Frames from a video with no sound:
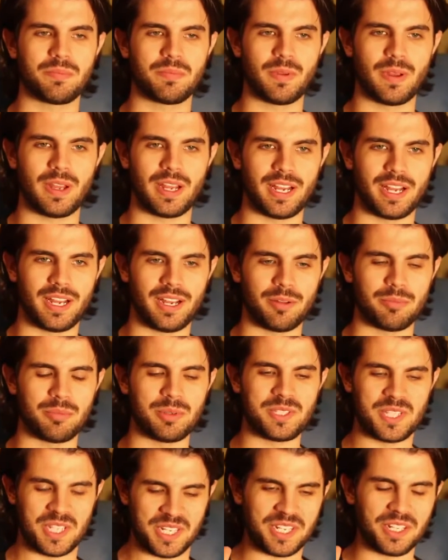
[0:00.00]

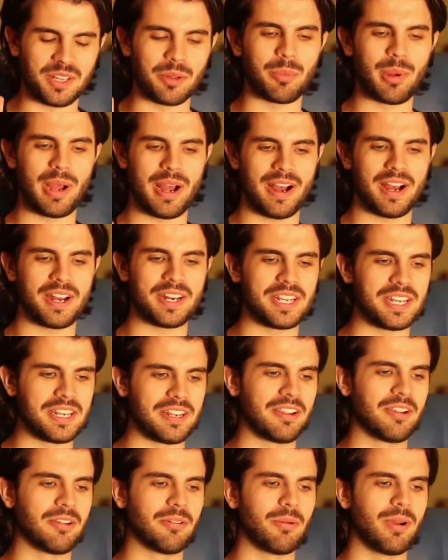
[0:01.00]
particular party
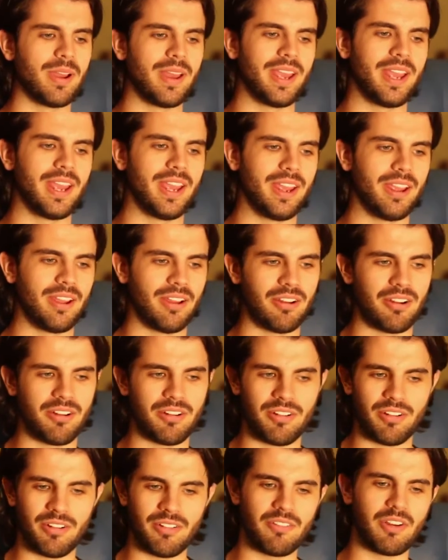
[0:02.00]
where
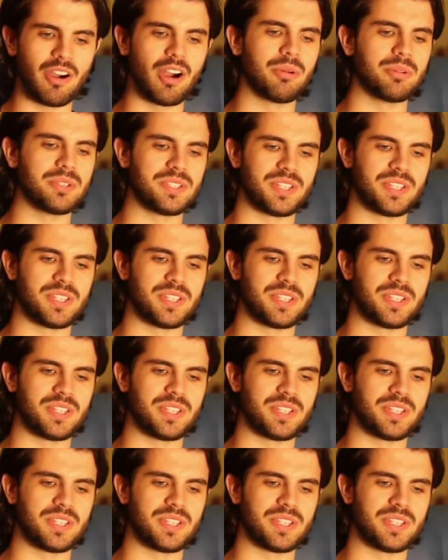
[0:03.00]
I was